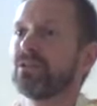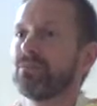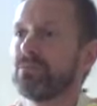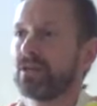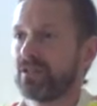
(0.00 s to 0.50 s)

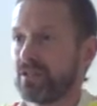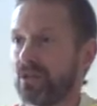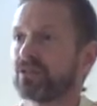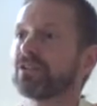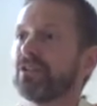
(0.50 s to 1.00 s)
mother
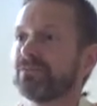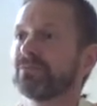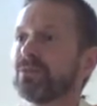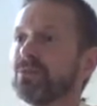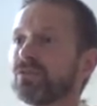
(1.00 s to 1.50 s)
culture
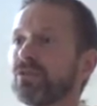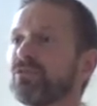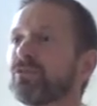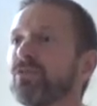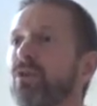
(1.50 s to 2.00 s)
also
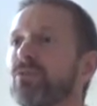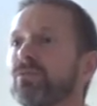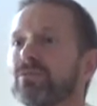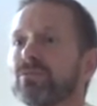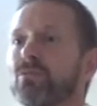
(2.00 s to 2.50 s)
for the whole
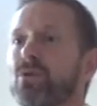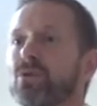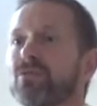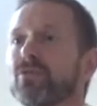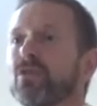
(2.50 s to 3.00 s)
world,
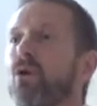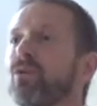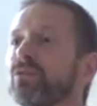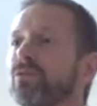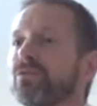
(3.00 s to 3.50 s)
for the whole
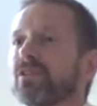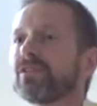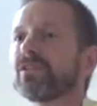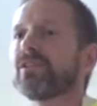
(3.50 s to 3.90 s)
universe.